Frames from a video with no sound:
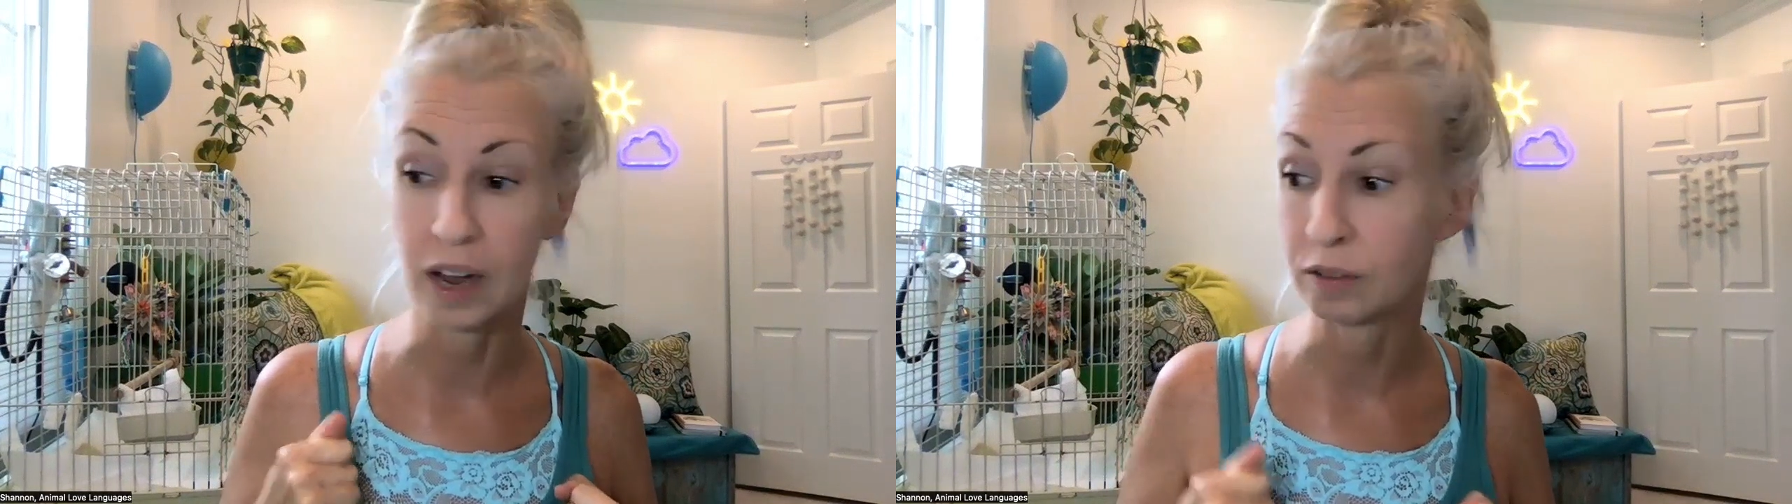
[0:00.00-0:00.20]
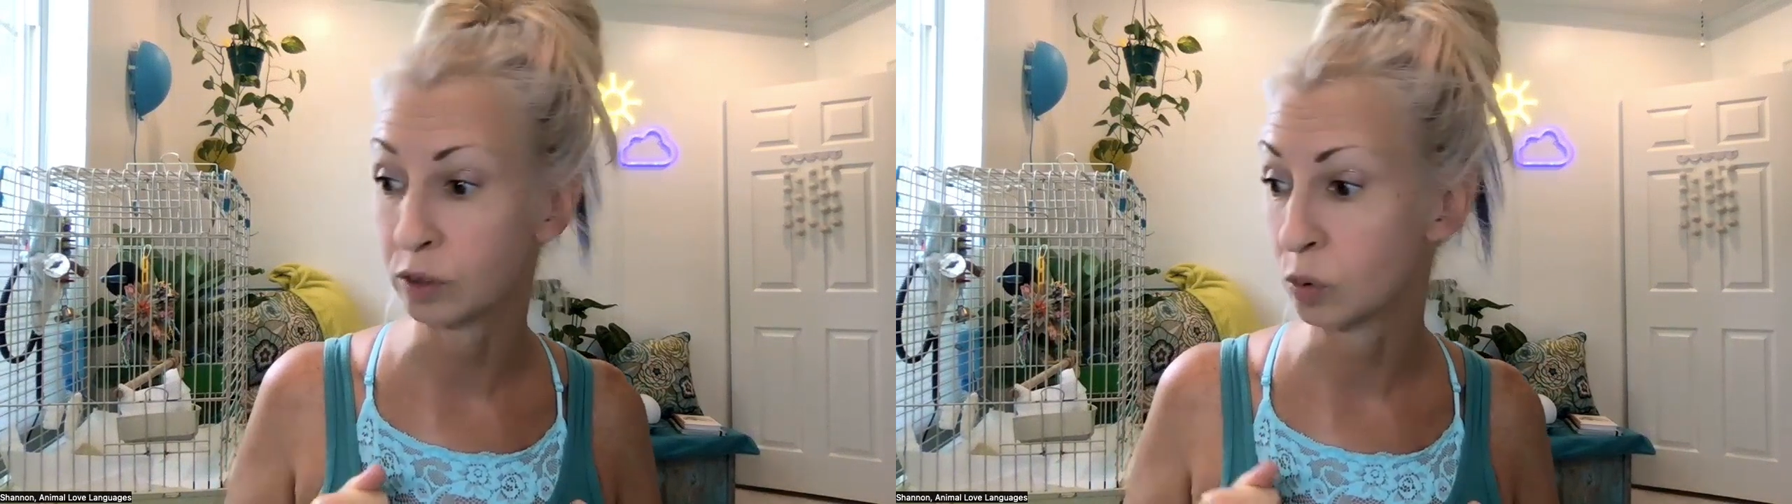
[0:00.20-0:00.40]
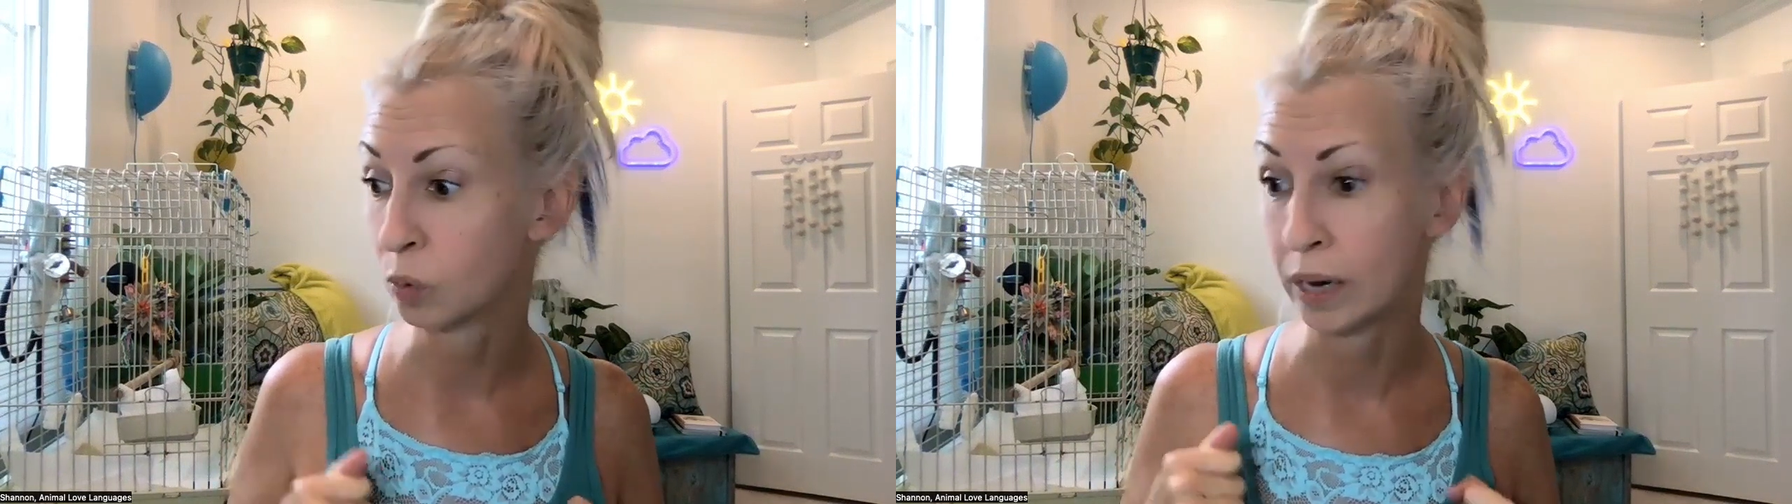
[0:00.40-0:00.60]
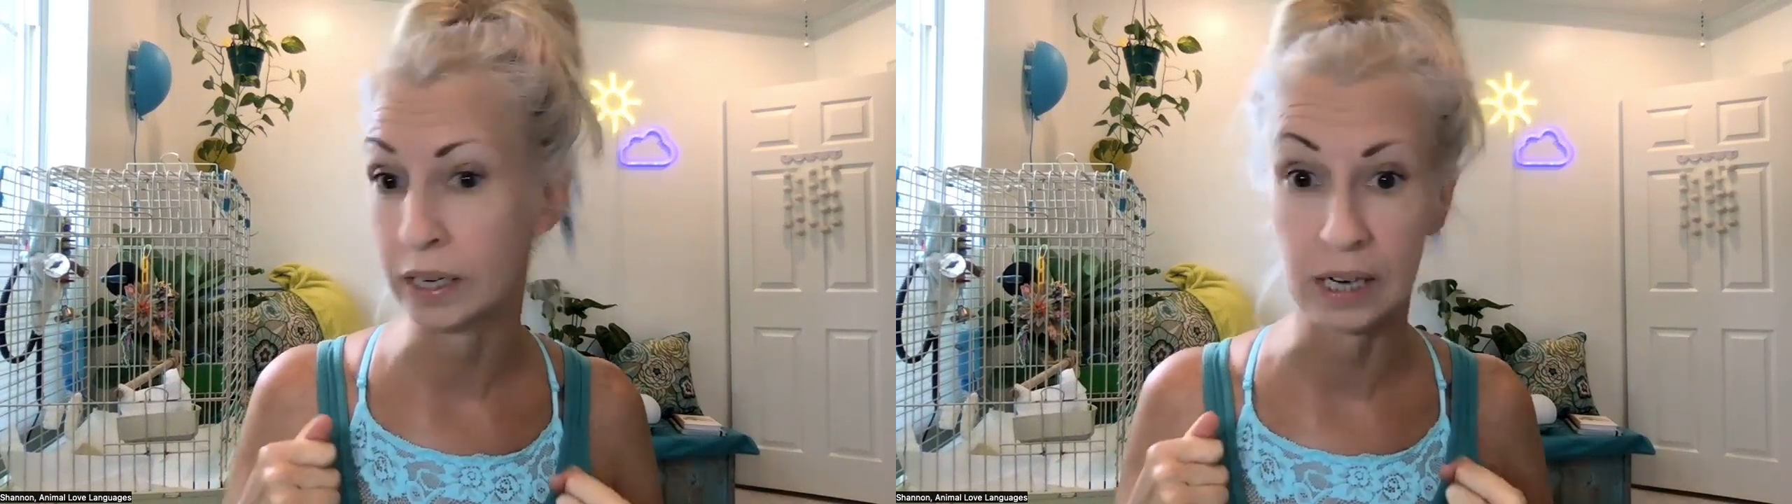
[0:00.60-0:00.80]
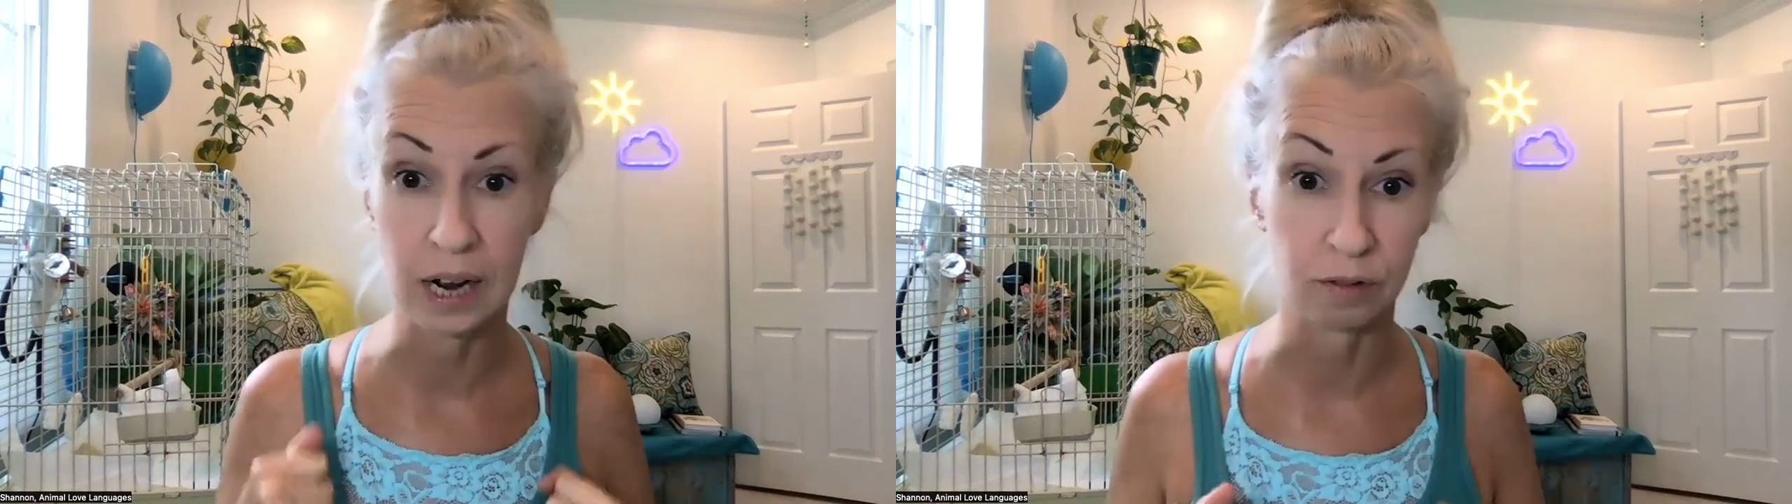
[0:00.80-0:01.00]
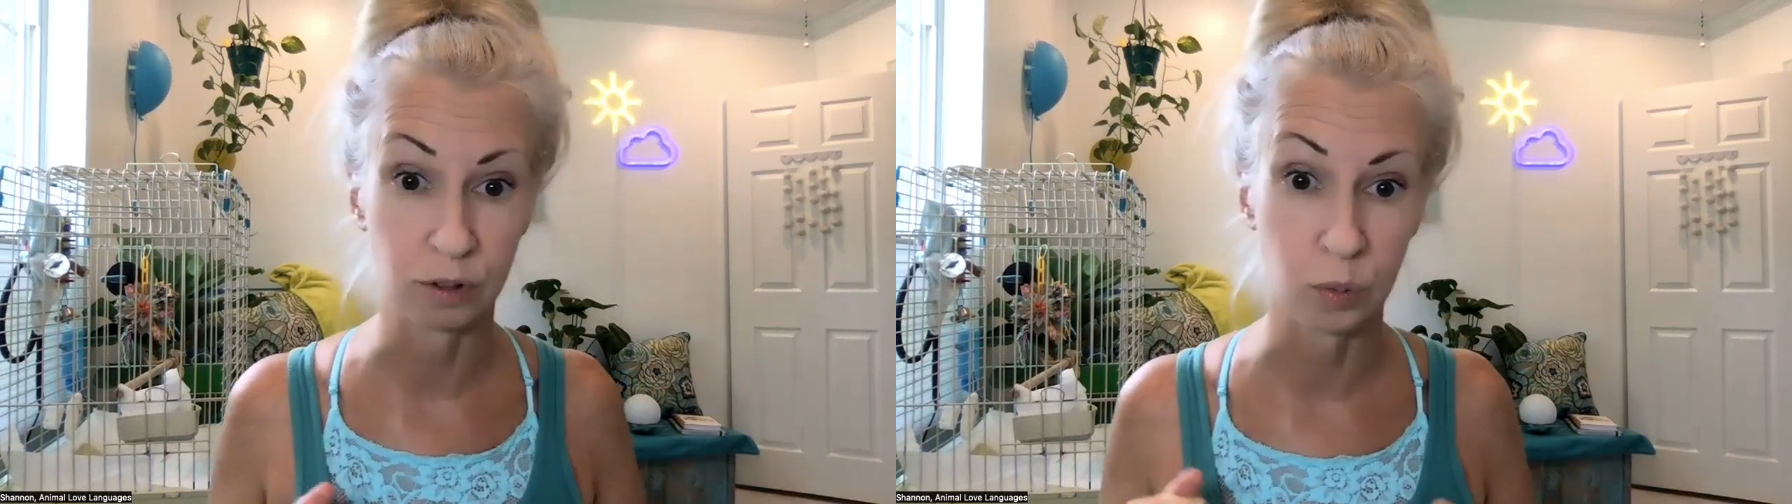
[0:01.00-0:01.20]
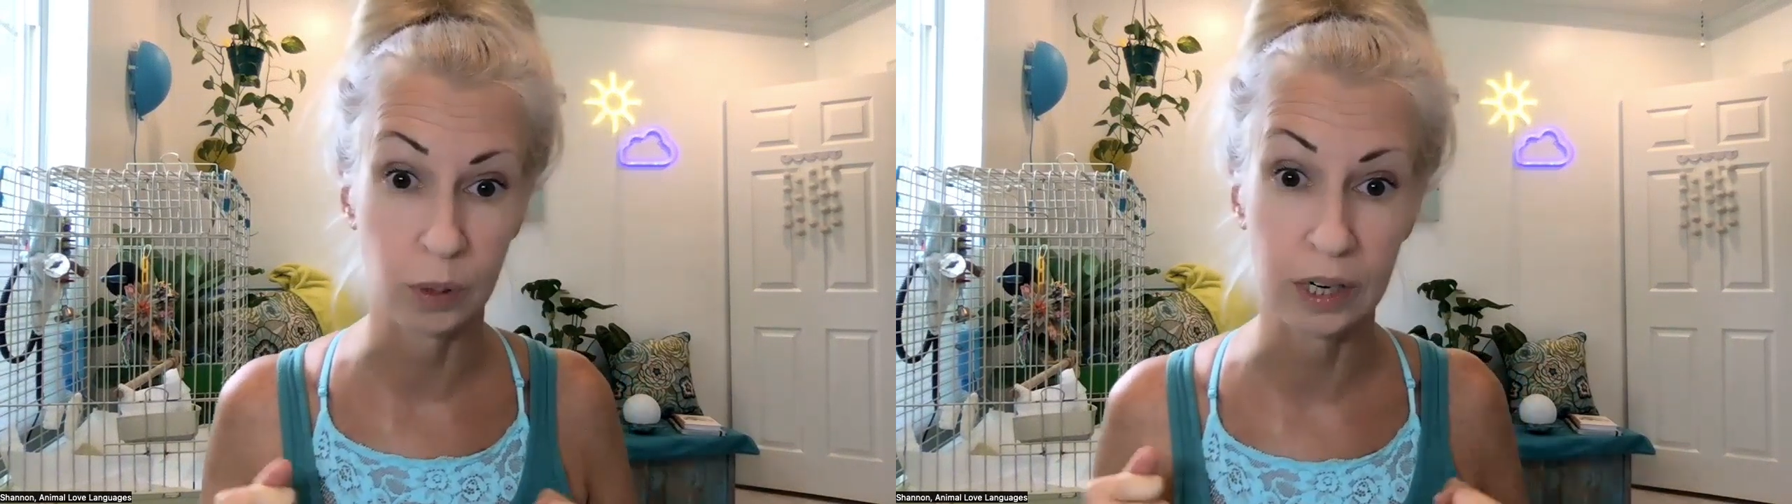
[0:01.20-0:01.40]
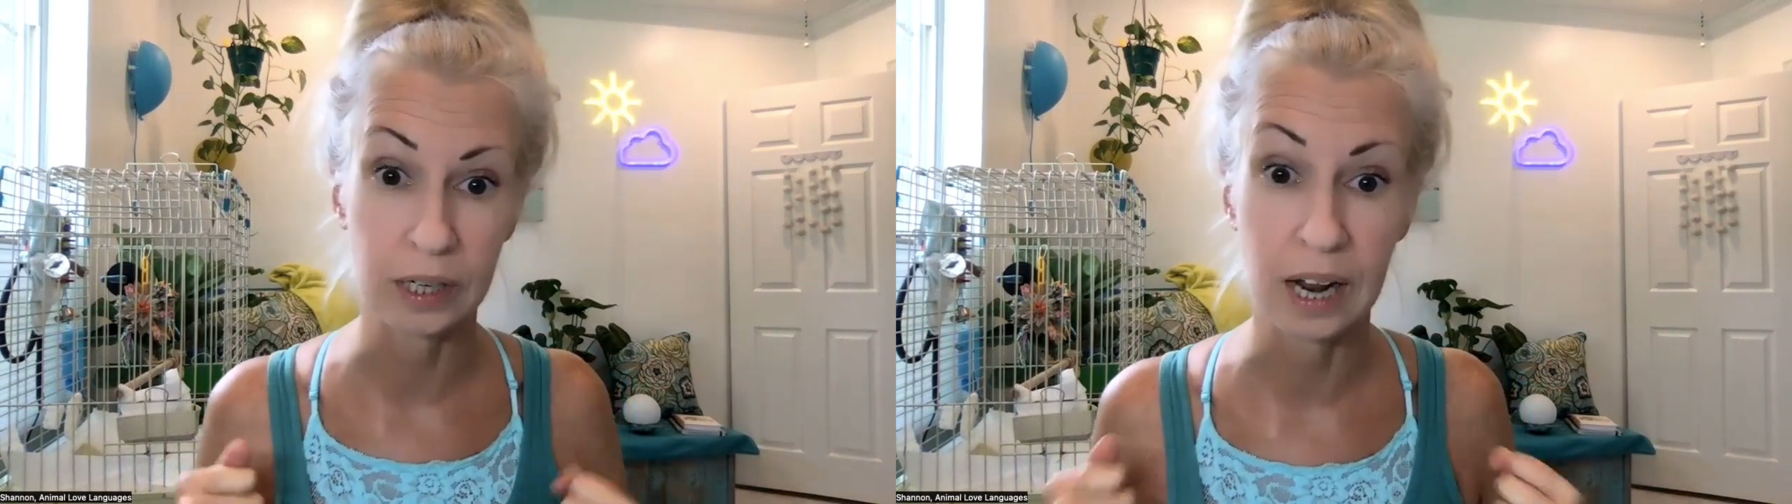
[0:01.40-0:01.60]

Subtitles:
everyone and everywhere and